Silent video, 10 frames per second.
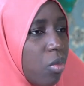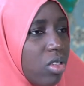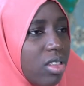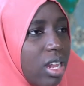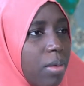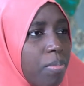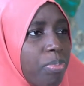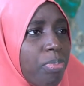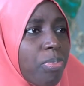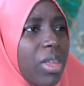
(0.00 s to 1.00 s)

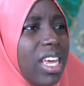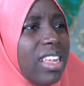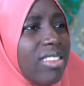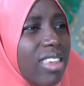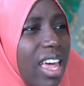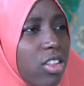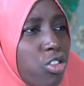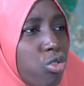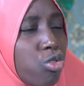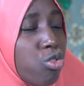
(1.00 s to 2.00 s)
Muslim
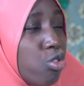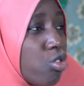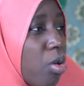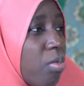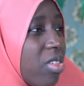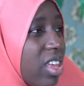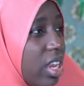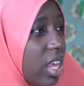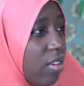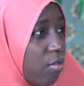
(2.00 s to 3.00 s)
intends to do
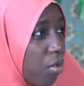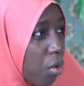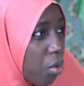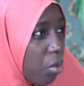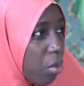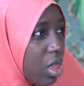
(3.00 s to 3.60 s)
something evil,